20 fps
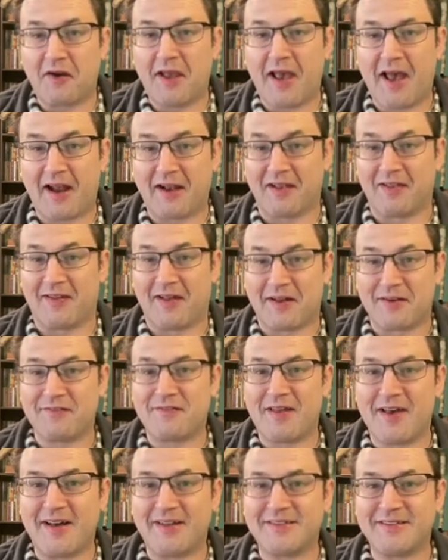had a lot of
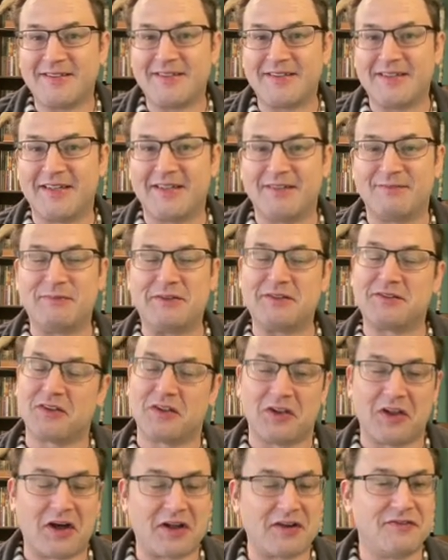that uh, because a
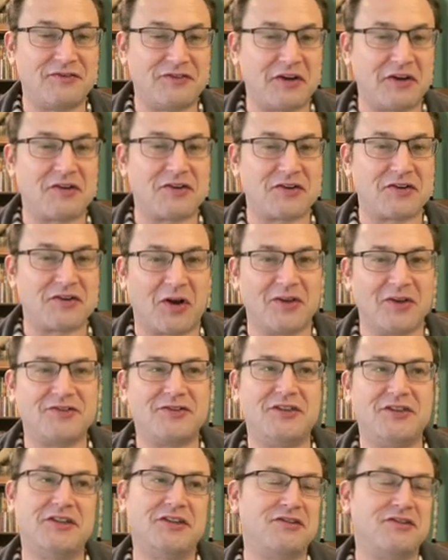lot of
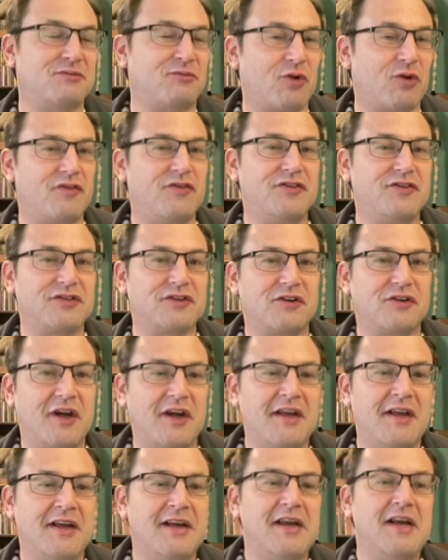gerontology is amorphous and
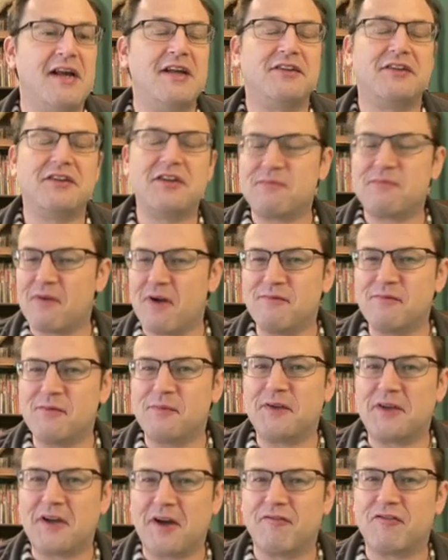gray. So you're
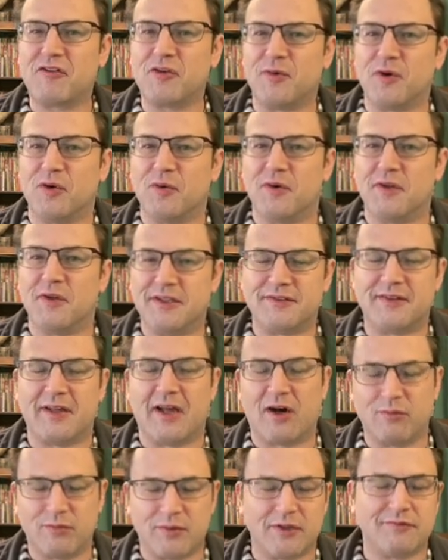probably comfortable with this
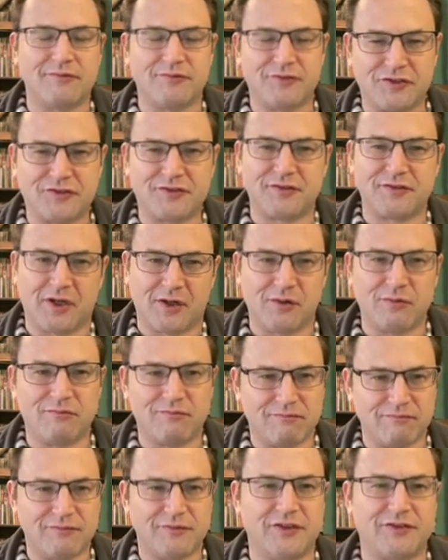now, but just know
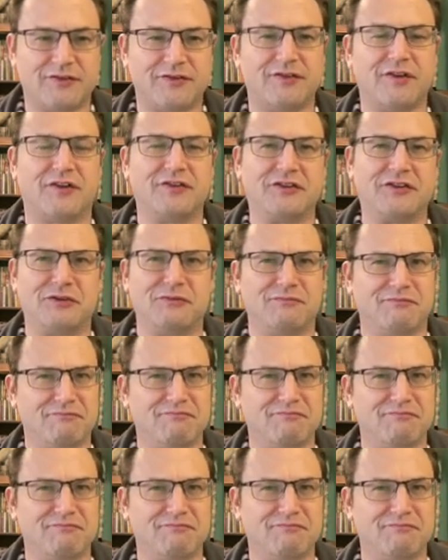this is also